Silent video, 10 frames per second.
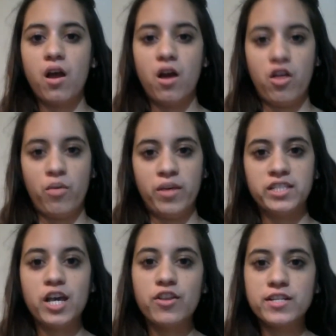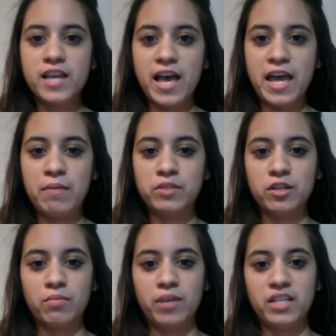otherwise other times
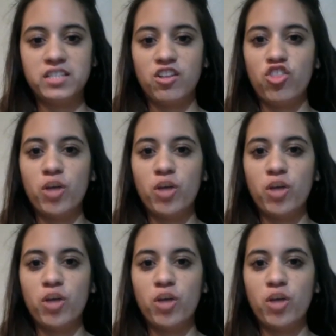they're based on